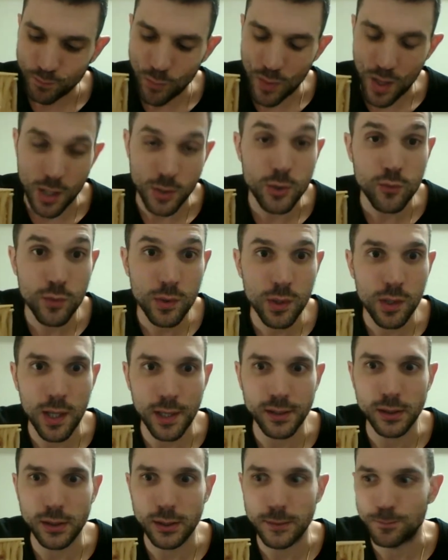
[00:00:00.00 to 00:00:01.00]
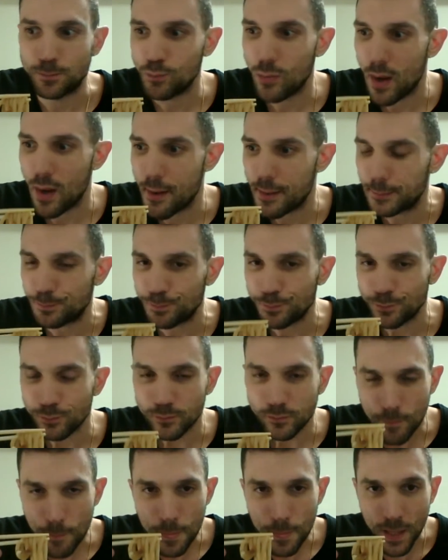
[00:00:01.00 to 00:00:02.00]
I just really like the
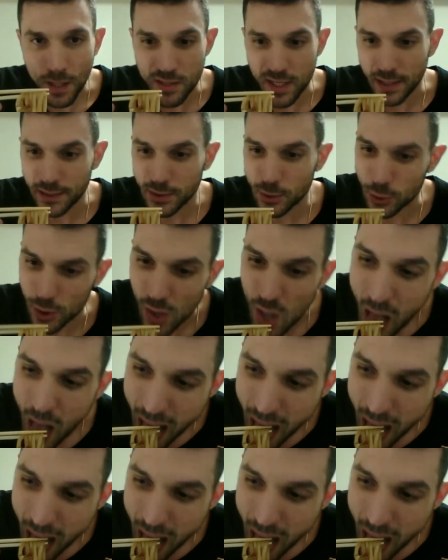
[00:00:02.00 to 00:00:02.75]
texture.